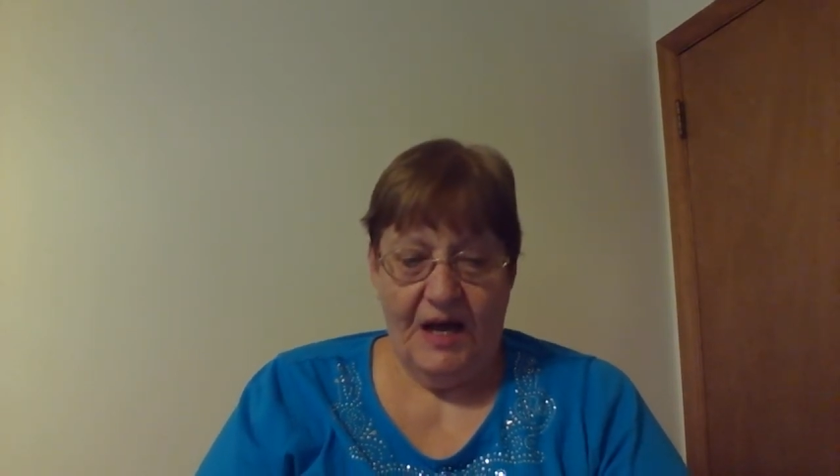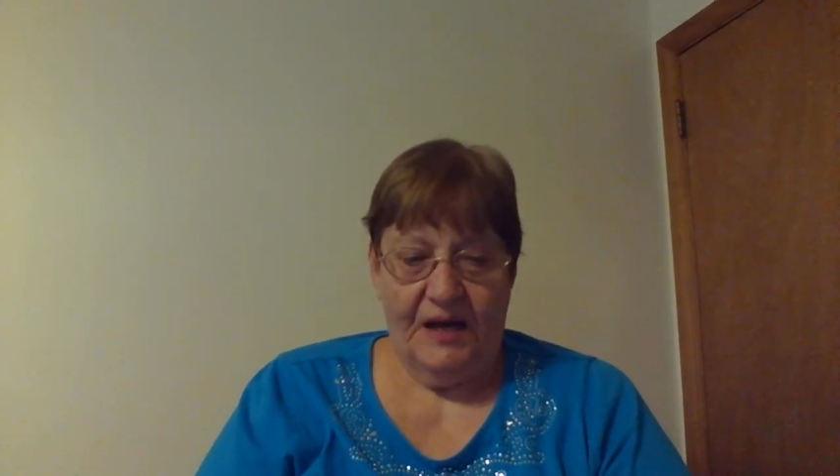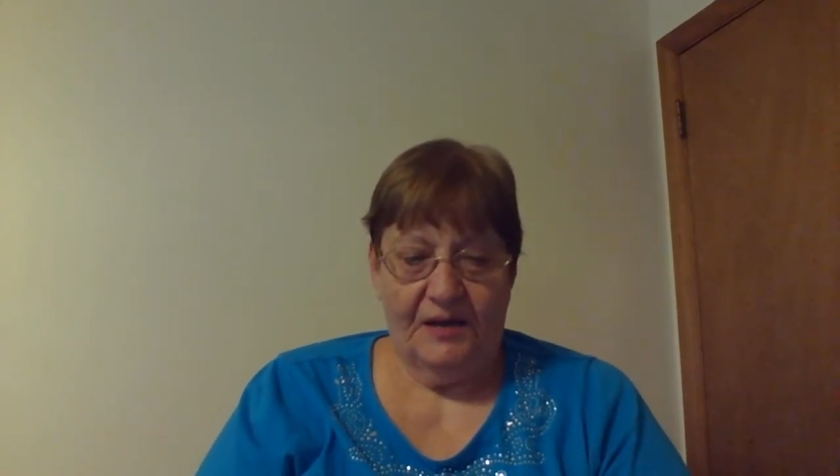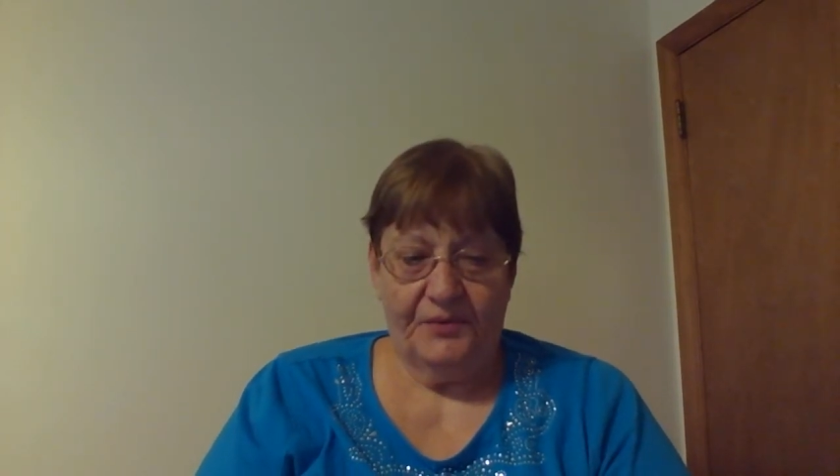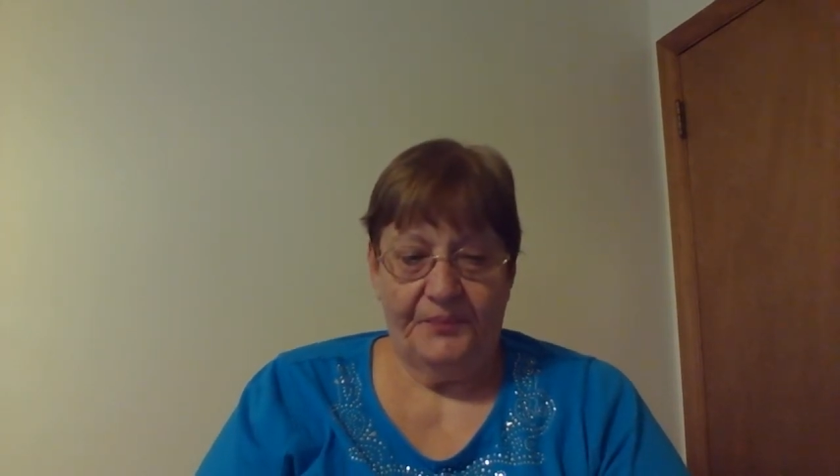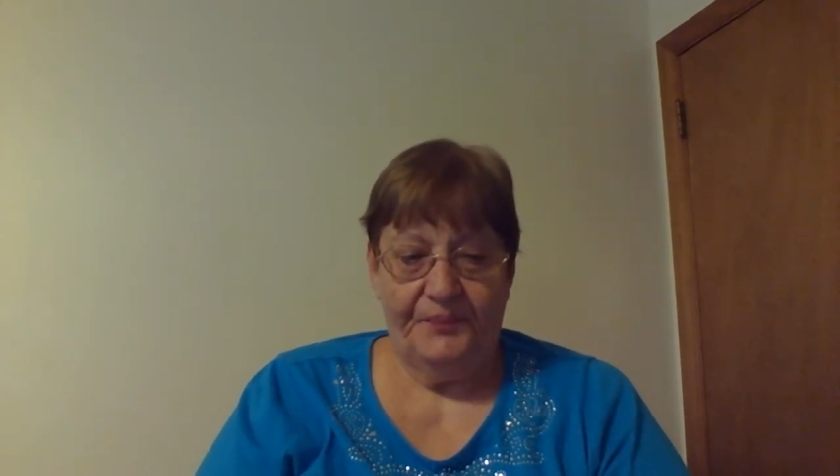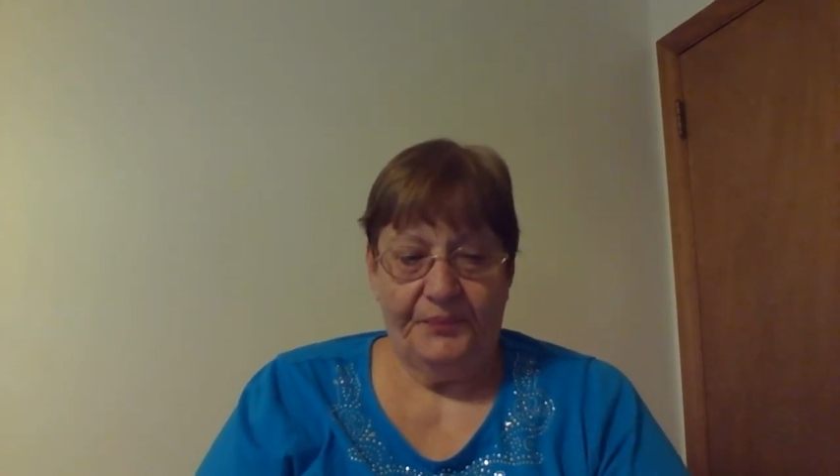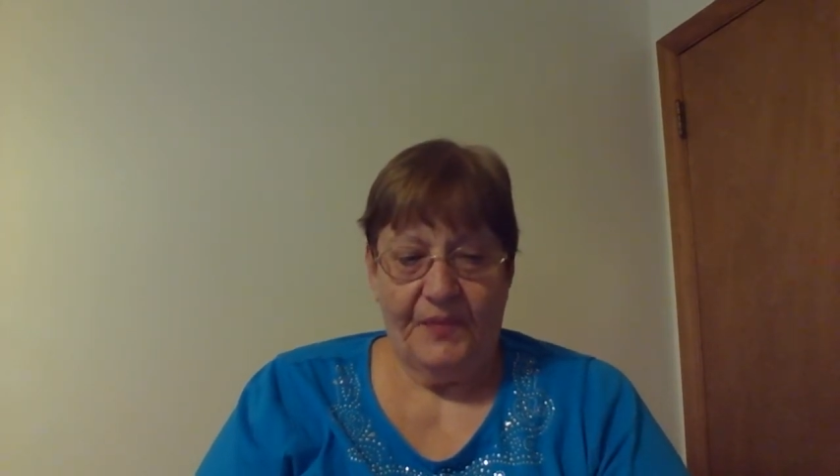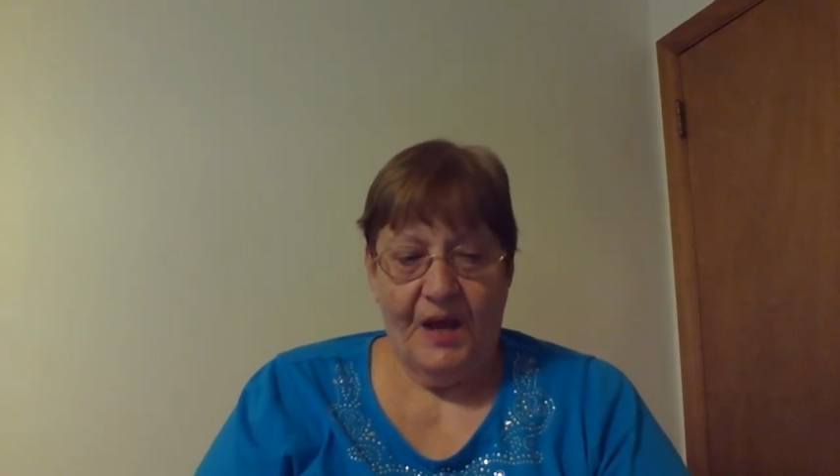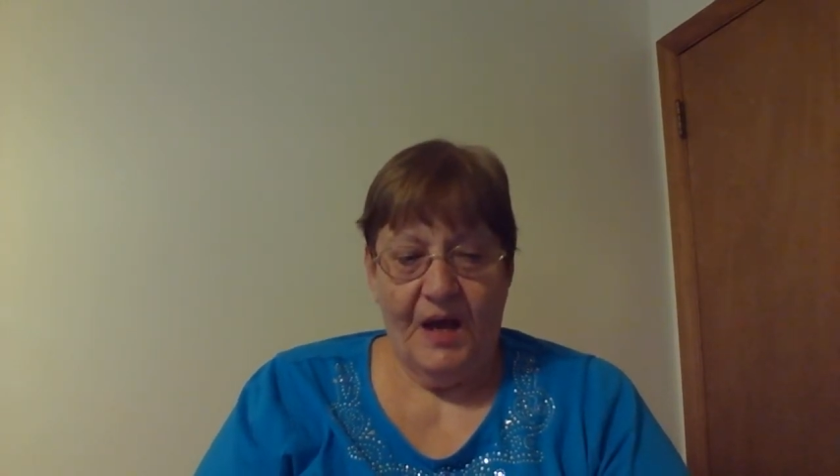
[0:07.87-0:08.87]
Um,
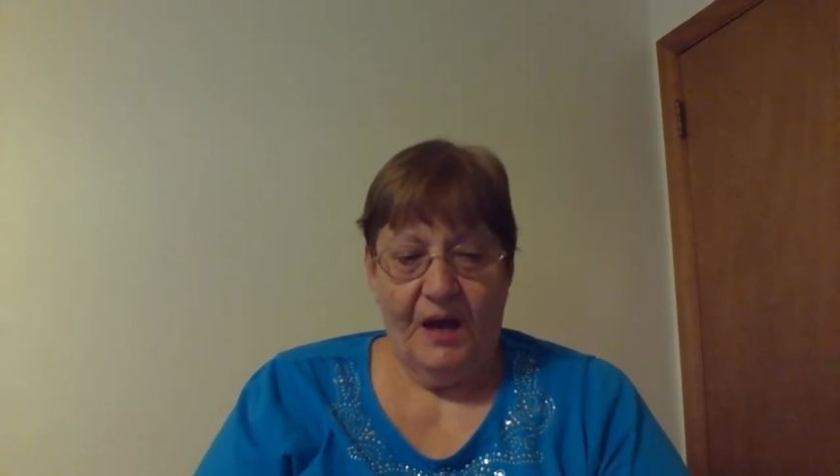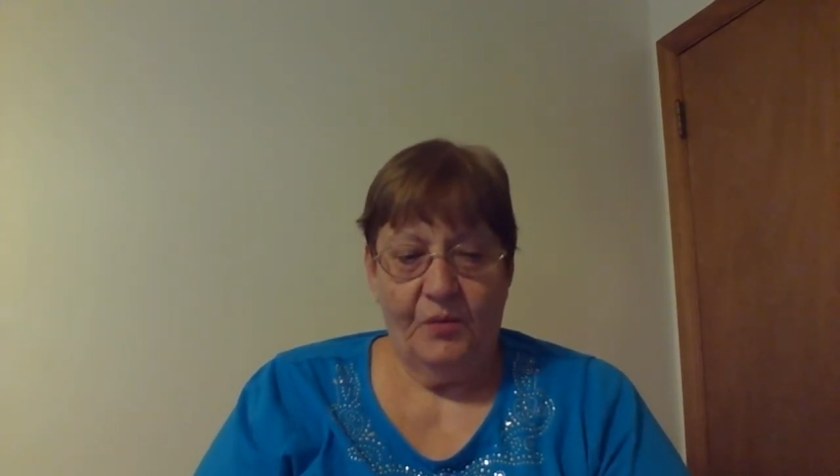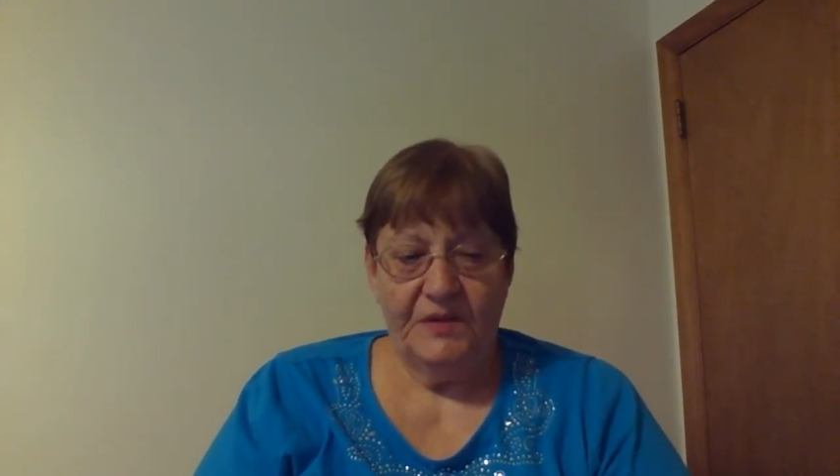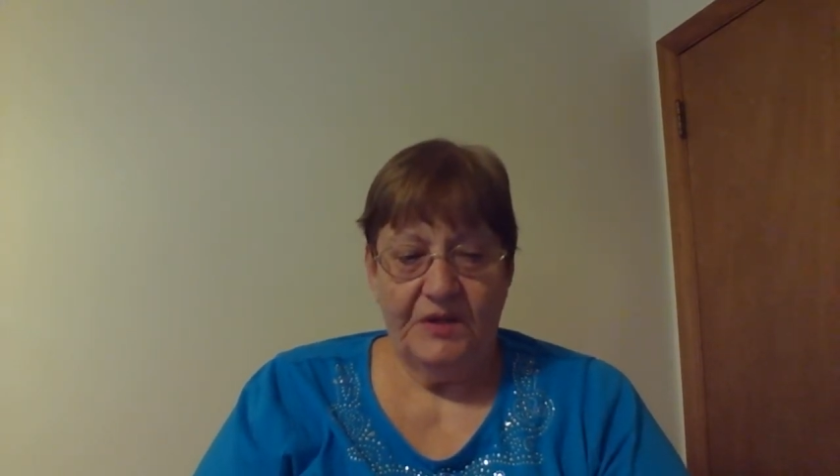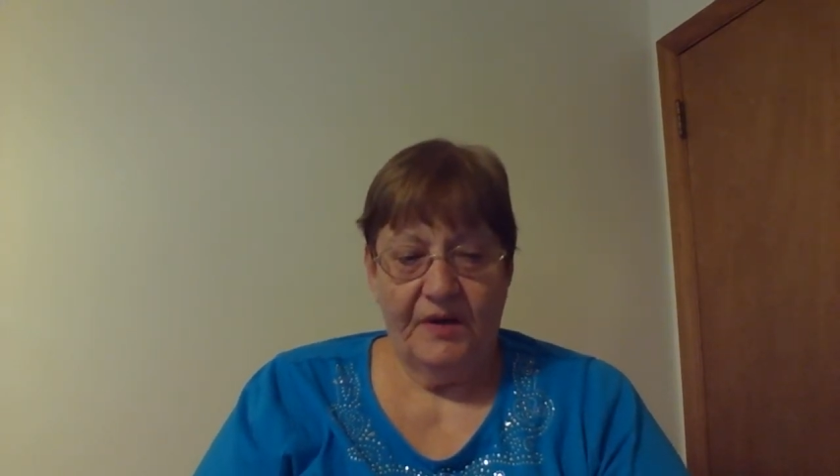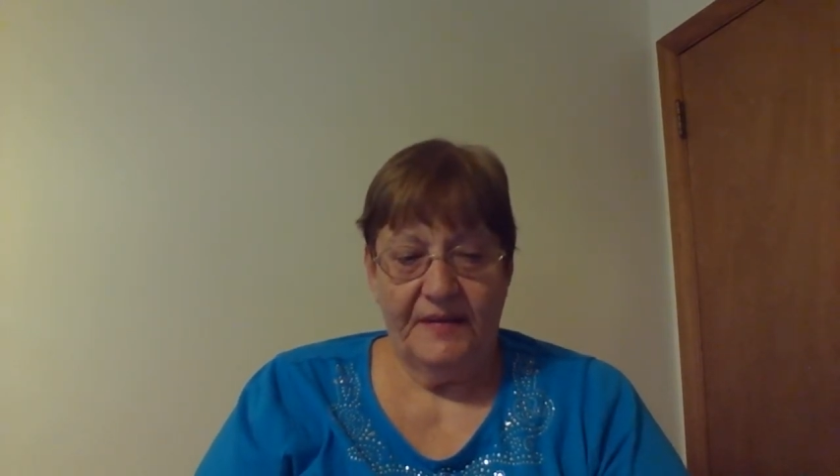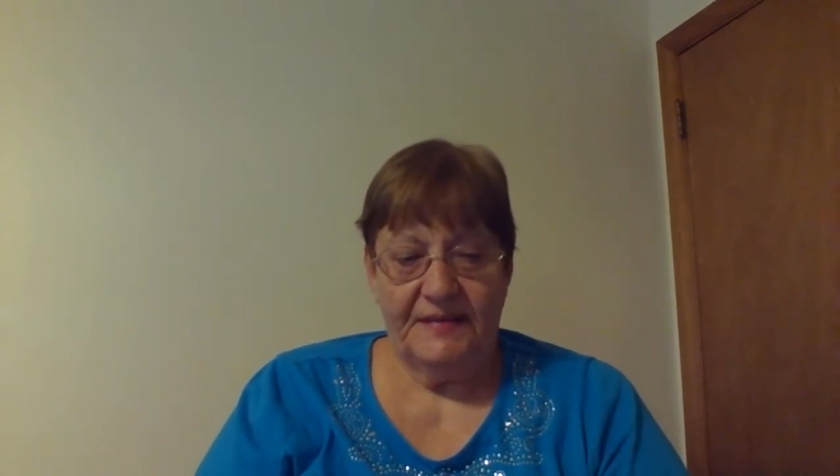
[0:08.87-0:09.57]
I was on